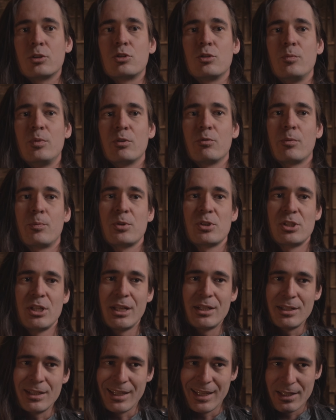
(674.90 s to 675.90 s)
to be
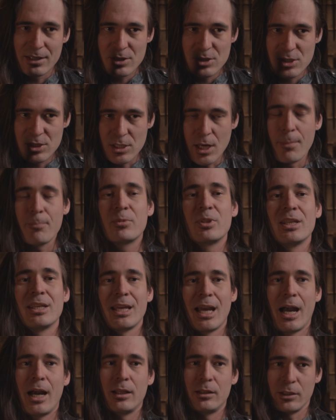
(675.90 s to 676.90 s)
representing
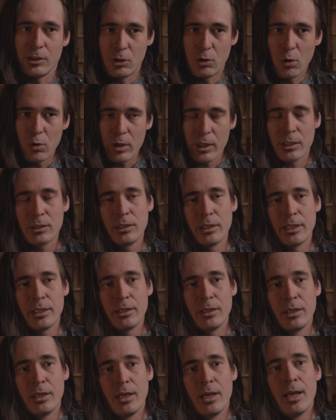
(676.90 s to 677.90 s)
something
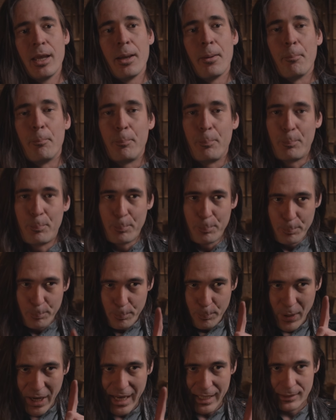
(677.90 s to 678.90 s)
allegorically,
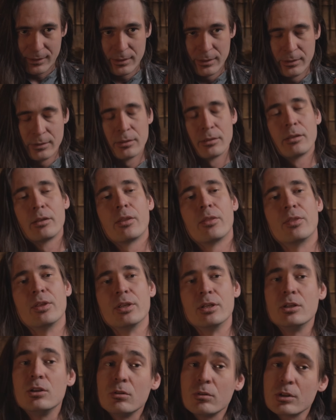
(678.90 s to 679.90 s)
but
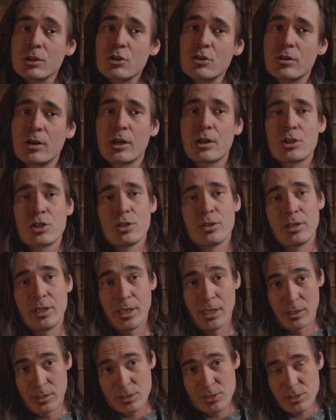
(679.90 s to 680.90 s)
the new introduction
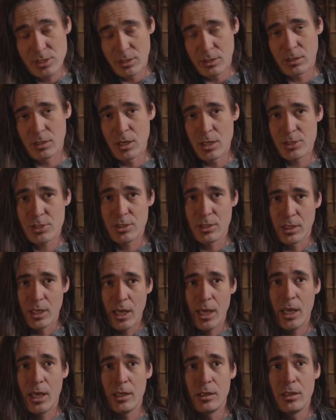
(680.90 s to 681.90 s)
that St. Augustine
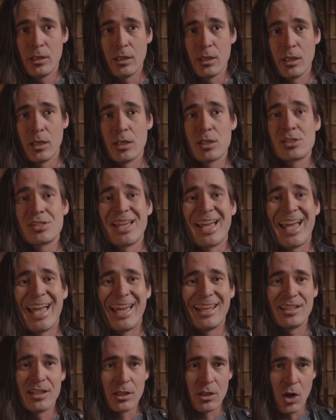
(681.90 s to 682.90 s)
had is
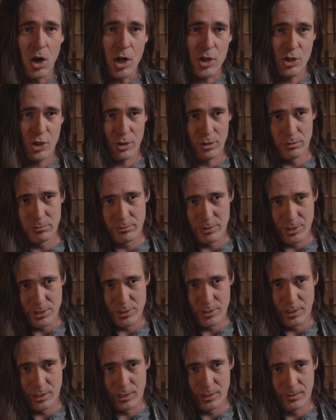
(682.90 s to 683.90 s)
anagogical
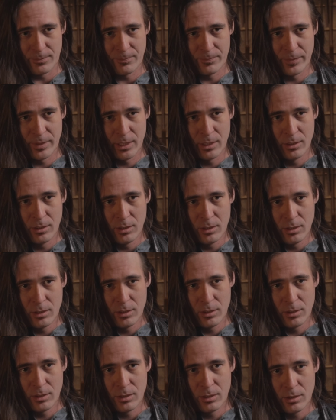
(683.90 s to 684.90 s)
reasoning.
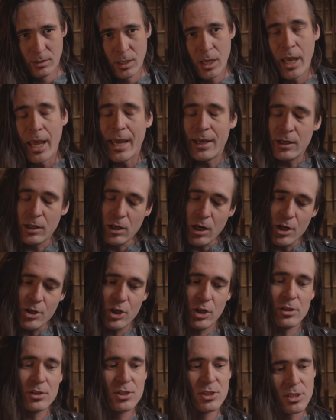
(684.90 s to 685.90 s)

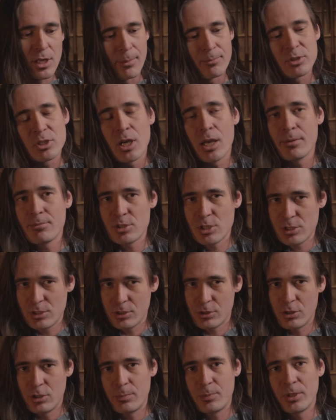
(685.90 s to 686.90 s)
Anagogical sometimes is
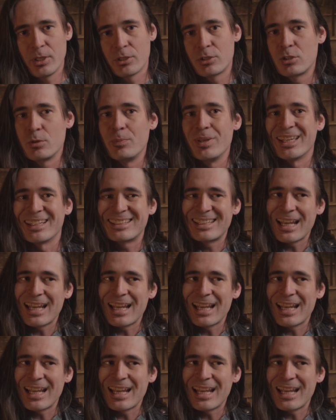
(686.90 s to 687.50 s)
interpreted to be a